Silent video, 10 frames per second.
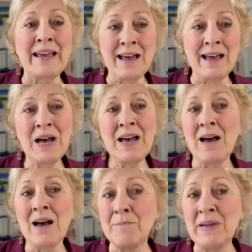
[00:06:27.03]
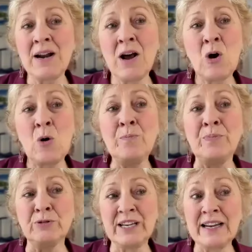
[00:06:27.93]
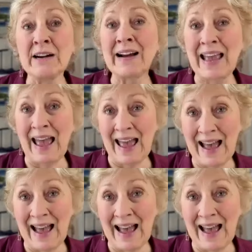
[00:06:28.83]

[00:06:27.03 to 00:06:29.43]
gamma aminobutyric